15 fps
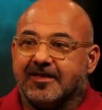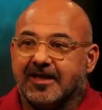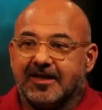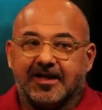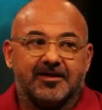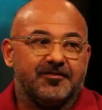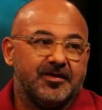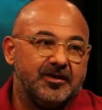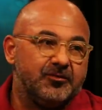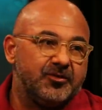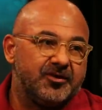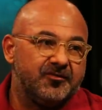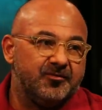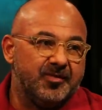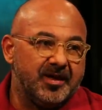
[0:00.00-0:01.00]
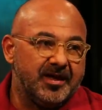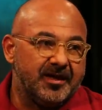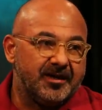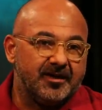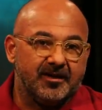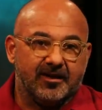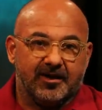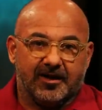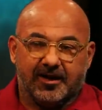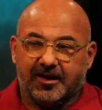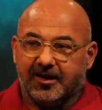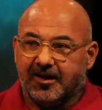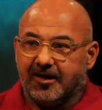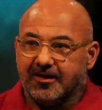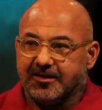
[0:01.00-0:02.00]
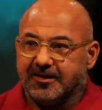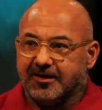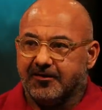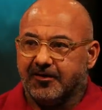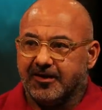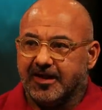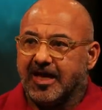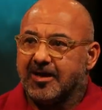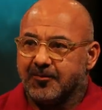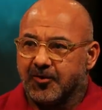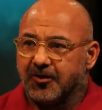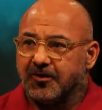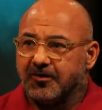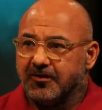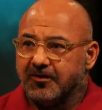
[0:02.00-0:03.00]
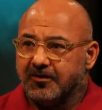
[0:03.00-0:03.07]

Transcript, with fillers: that if he would have been, uh, you know, a labor,